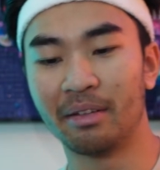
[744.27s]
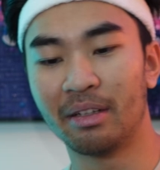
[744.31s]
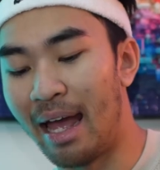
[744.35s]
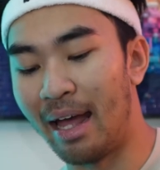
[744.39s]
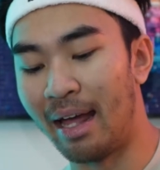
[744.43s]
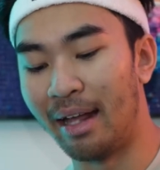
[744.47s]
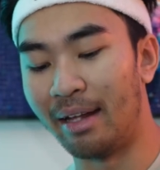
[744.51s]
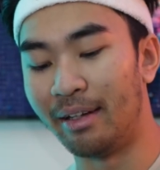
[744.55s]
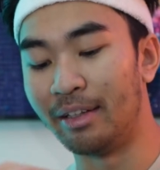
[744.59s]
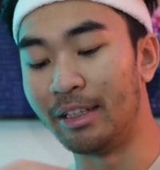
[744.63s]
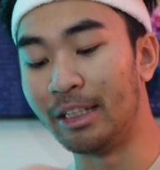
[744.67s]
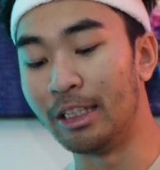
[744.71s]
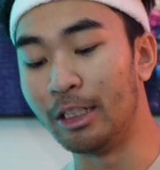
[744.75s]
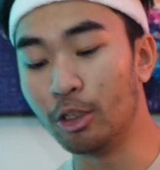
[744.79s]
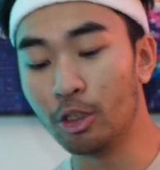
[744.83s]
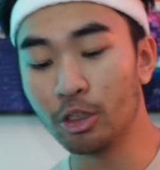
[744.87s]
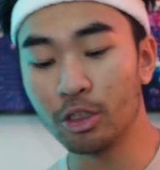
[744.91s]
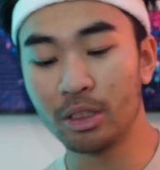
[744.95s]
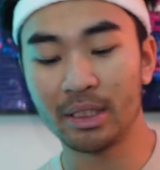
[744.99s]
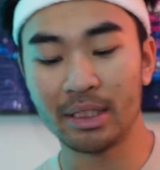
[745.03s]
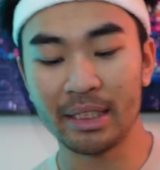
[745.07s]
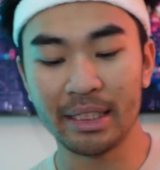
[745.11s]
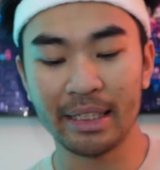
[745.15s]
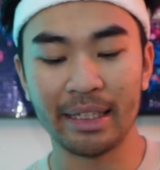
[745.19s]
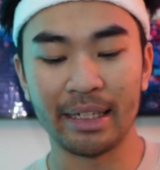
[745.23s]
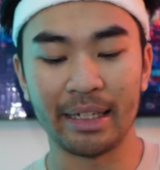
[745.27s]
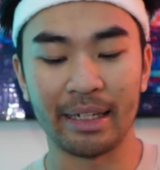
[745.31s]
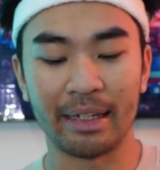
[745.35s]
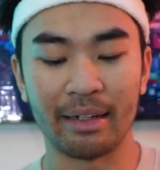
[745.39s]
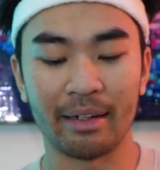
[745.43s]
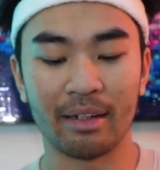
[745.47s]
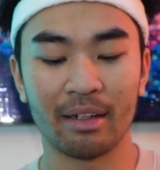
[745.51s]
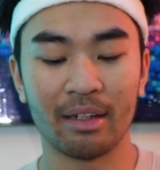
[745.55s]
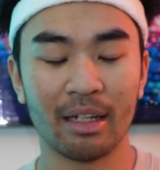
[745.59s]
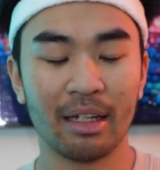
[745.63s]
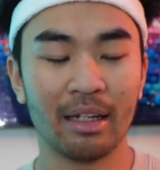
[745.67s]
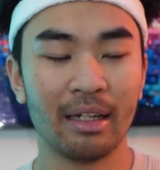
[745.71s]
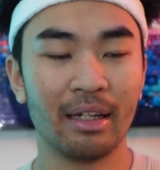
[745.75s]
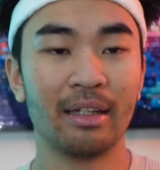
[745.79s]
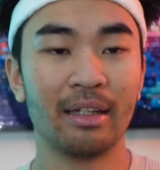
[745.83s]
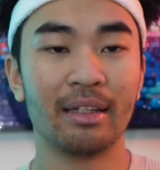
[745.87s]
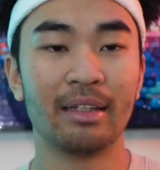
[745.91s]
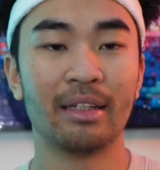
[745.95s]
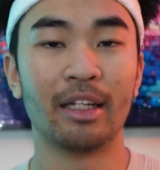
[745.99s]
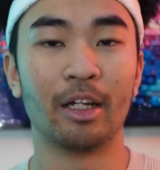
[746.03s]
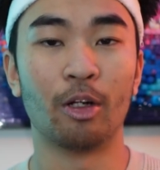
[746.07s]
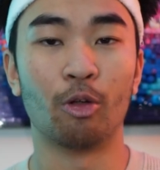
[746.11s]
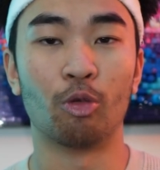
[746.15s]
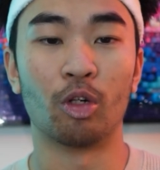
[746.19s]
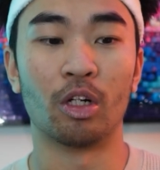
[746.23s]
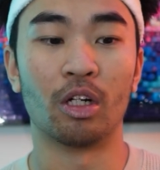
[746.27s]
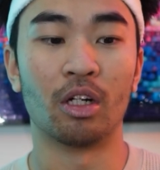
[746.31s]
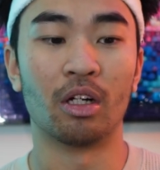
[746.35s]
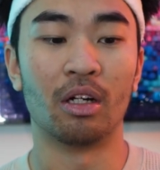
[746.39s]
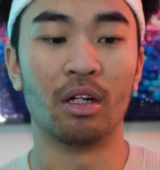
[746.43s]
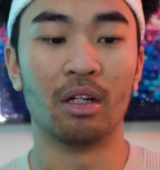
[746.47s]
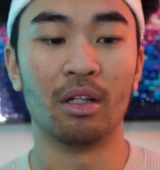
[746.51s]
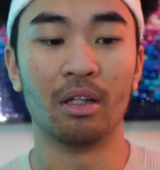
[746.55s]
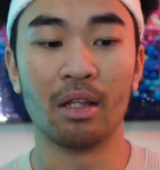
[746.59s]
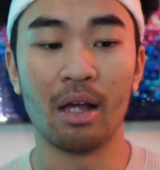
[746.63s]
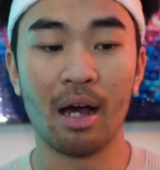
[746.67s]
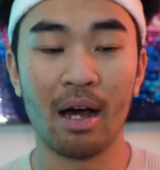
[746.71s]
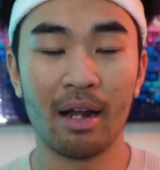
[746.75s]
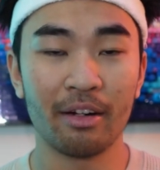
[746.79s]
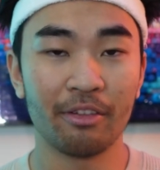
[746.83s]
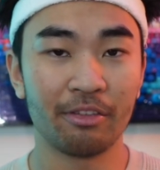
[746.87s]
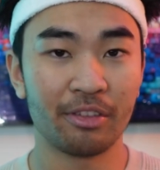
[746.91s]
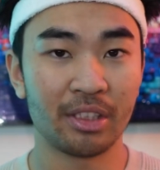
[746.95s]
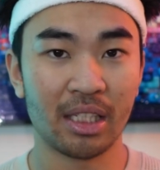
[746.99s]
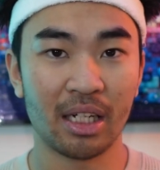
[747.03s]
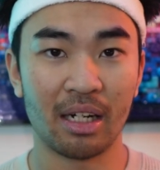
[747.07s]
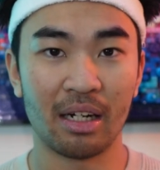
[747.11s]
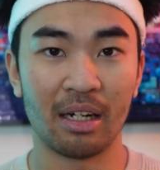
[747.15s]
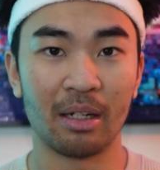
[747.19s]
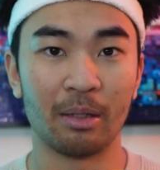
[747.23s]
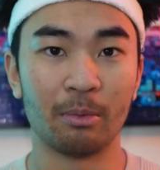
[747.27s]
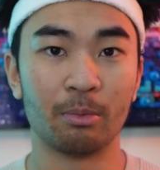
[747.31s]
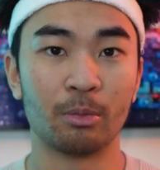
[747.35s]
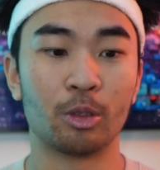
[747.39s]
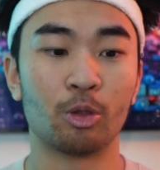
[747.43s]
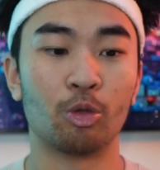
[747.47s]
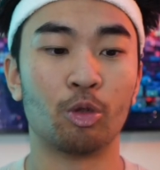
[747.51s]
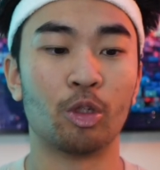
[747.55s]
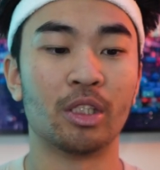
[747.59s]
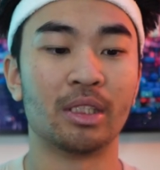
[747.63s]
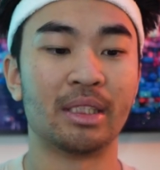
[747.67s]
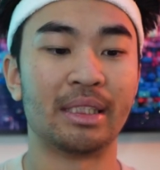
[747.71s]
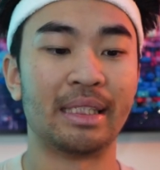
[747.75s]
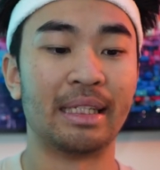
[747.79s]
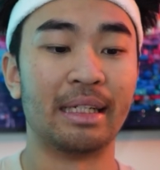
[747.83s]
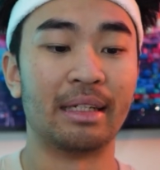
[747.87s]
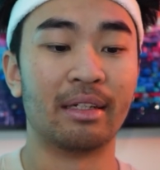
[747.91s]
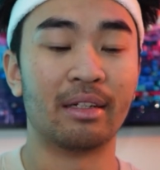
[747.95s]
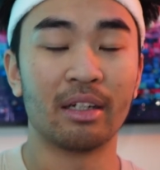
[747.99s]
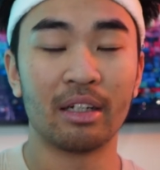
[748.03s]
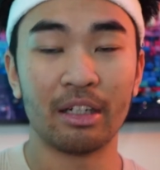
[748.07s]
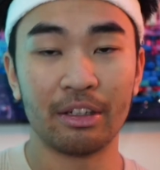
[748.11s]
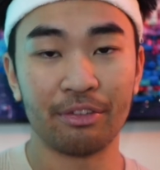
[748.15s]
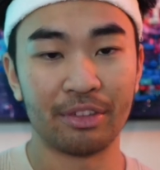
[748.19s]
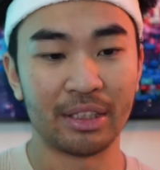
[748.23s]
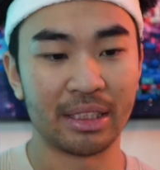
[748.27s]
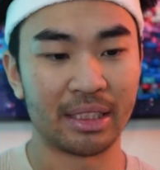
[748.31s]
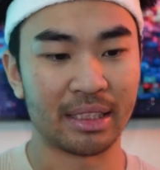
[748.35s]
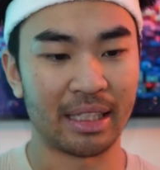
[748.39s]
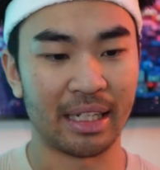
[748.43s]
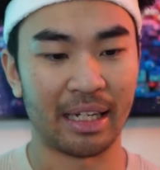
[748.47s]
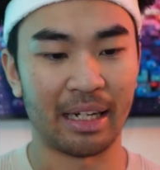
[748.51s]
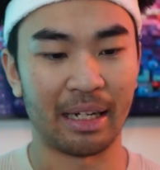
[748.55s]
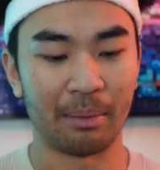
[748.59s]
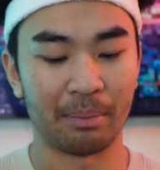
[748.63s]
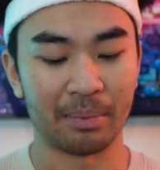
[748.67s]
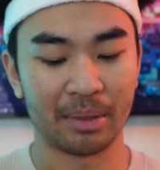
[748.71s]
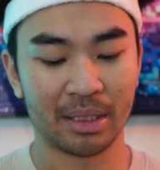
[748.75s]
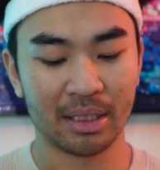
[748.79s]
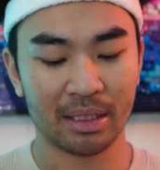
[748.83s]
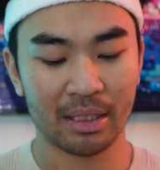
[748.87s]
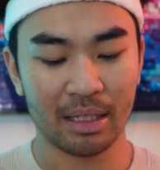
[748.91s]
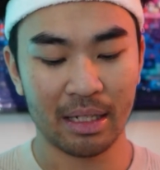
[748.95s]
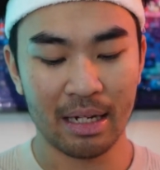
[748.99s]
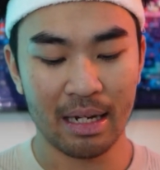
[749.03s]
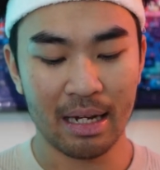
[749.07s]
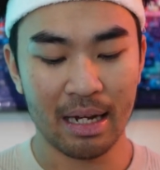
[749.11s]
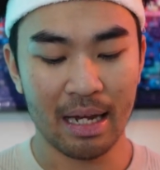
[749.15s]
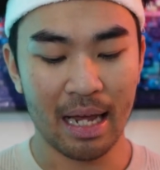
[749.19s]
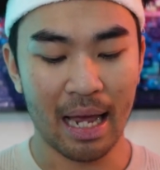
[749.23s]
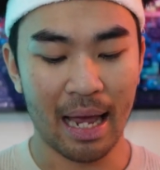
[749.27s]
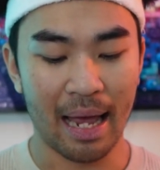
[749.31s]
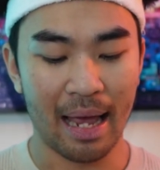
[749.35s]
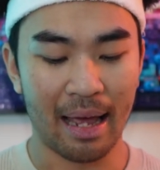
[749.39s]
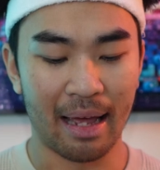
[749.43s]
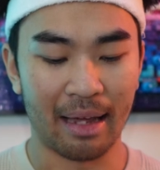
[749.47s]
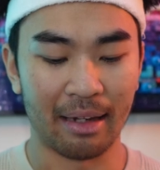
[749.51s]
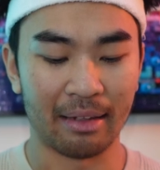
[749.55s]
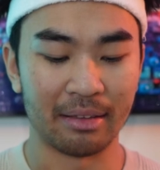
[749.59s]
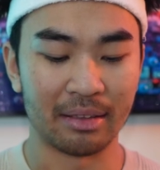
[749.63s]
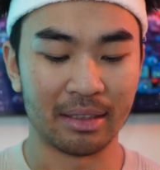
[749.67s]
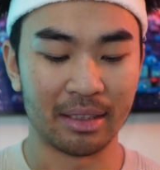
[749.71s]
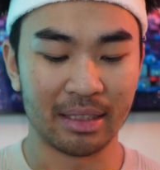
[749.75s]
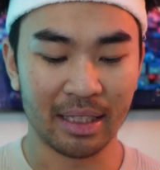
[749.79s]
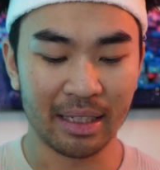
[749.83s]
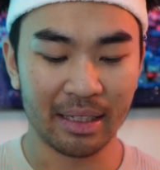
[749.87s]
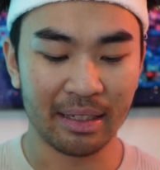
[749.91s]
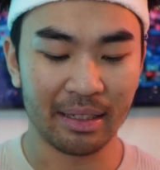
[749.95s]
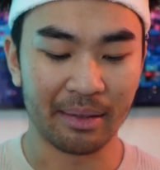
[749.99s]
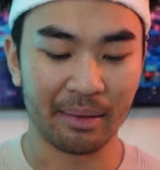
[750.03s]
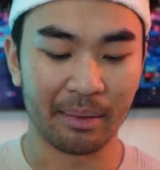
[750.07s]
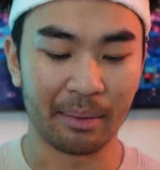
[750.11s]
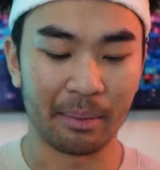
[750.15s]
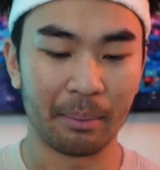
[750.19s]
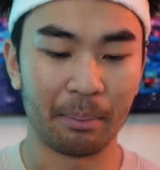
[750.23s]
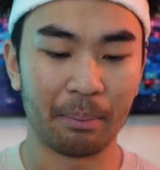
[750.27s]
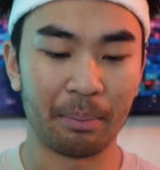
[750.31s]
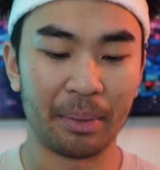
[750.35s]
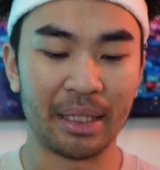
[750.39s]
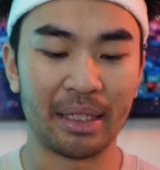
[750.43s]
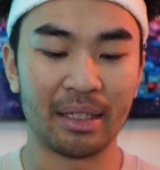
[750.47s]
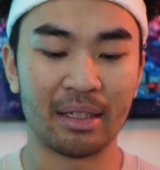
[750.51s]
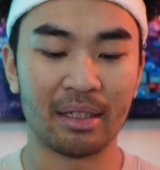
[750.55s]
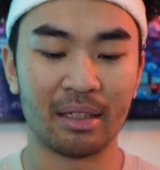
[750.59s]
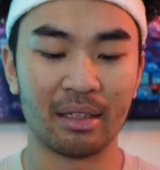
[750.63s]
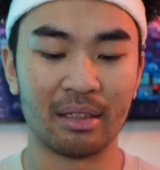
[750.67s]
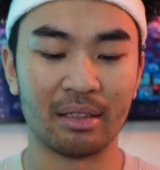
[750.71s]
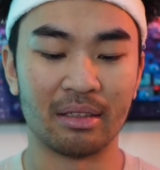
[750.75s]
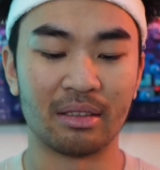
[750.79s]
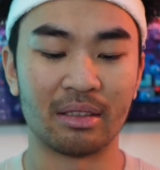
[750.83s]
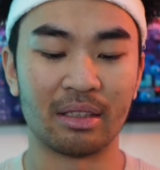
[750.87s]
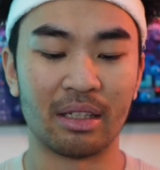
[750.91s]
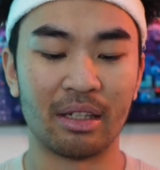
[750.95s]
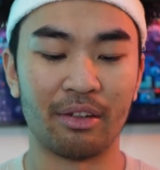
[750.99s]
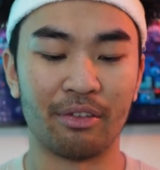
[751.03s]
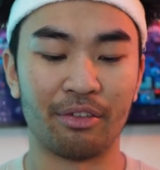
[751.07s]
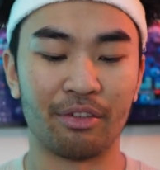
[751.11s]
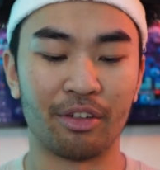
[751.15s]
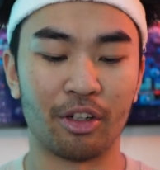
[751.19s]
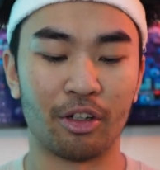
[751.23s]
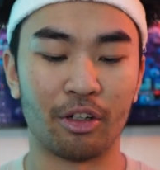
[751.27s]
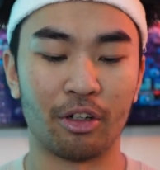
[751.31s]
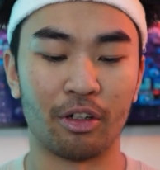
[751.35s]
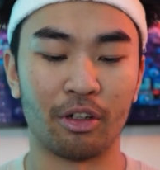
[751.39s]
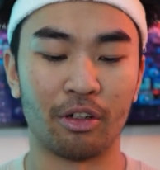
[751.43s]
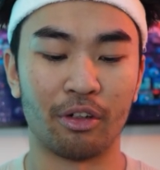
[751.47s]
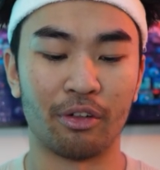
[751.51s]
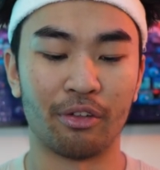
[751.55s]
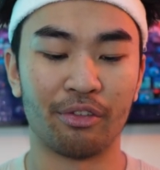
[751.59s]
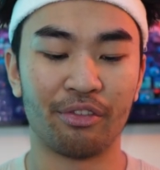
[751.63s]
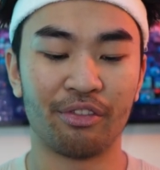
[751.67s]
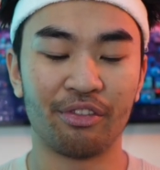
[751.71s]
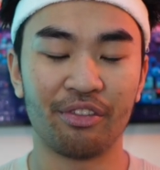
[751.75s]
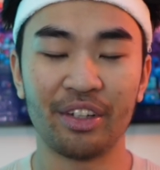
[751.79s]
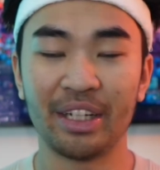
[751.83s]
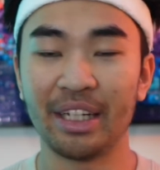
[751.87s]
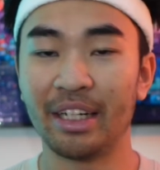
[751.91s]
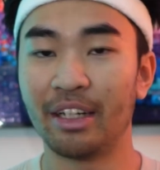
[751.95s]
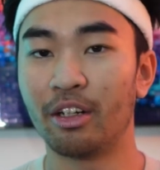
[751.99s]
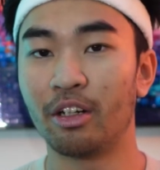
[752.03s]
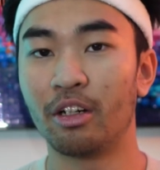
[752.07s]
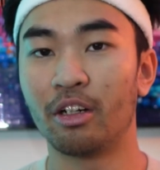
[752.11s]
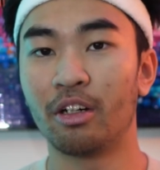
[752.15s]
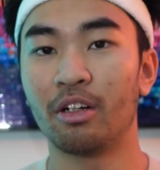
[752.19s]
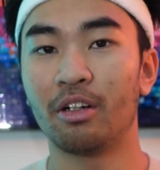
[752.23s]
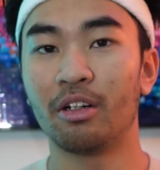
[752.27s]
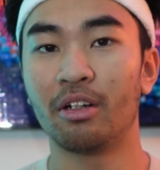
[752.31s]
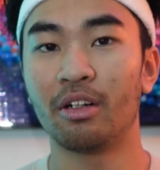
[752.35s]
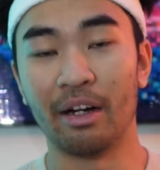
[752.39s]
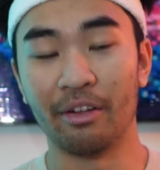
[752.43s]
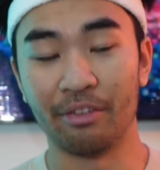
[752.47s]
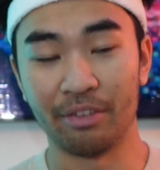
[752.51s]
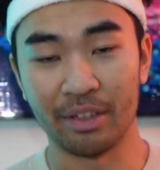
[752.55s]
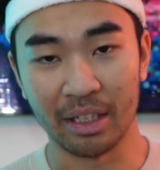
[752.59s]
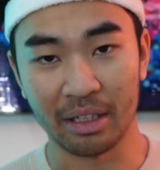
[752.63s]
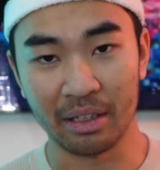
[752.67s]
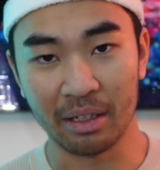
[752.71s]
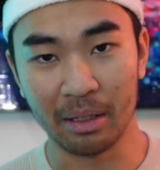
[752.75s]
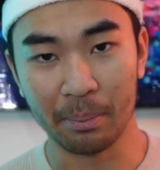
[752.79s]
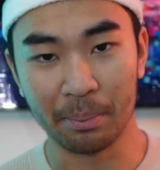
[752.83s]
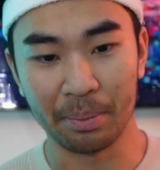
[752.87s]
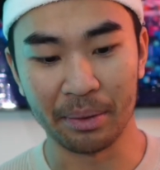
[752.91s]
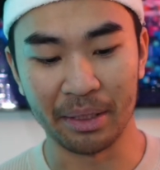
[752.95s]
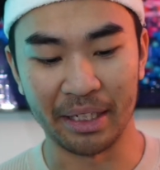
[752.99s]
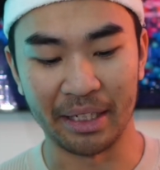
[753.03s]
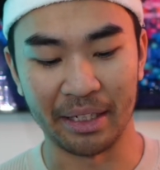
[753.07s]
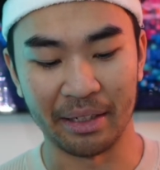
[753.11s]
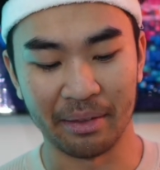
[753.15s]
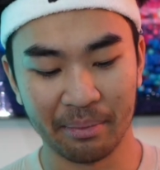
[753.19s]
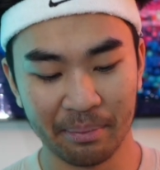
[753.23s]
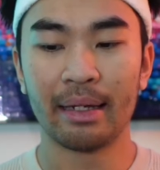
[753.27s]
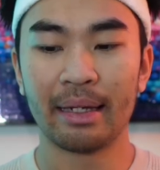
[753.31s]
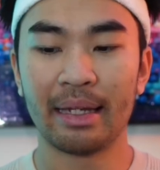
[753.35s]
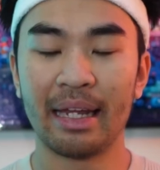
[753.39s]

And you'll see there were a lot of times where she could have escaped and didn't because of her fear of the company.